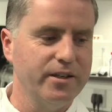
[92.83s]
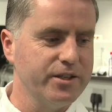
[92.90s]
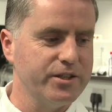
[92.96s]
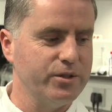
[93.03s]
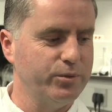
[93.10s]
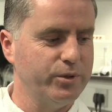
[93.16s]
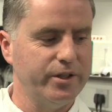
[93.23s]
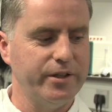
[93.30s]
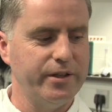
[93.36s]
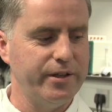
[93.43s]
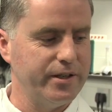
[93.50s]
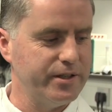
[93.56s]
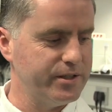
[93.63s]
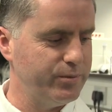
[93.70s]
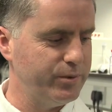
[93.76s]
So one of the
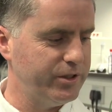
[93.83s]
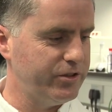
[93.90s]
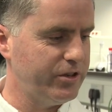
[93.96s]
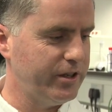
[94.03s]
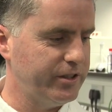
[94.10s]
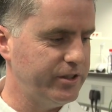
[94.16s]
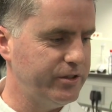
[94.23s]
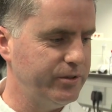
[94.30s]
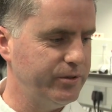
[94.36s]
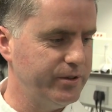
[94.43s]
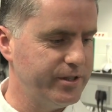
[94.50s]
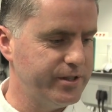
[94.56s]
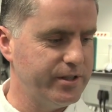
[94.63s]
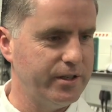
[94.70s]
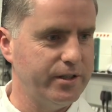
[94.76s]
things that we try to do
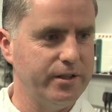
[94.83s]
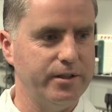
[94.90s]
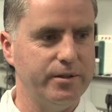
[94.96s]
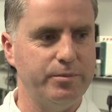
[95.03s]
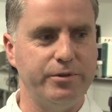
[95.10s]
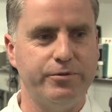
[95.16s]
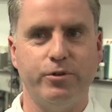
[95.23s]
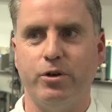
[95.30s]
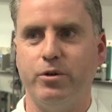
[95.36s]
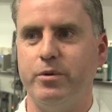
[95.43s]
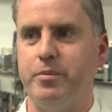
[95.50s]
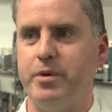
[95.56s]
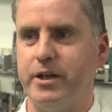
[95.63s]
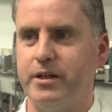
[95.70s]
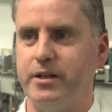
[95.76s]
is before we
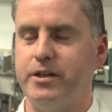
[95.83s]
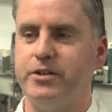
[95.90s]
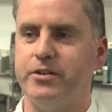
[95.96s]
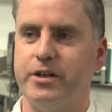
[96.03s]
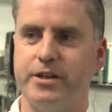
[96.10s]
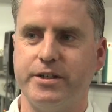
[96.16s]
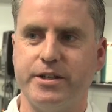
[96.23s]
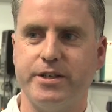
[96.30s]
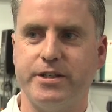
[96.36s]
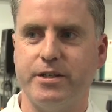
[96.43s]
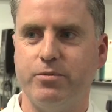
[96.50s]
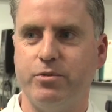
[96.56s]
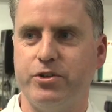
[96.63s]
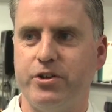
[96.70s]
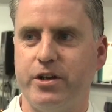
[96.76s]
make an integrated
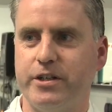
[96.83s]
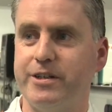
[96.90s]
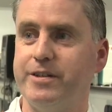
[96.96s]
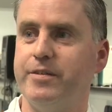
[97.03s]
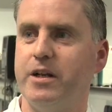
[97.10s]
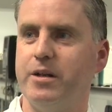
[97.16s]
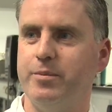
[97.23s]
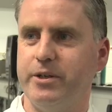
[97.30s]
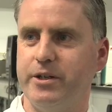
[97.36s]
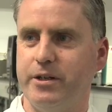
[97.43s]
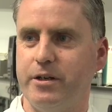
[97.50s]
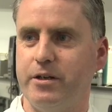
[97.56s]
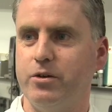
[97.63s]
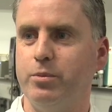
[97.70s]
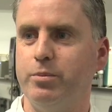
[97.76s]
system, we try to develop it in
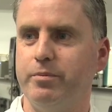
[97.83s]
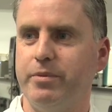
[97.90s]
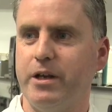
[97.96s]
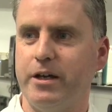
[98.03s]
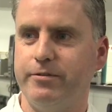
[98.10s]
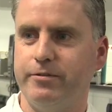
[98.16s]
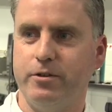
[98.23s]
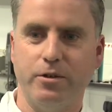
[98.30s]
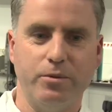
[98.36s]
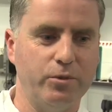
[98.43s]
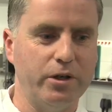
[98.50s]
an open platform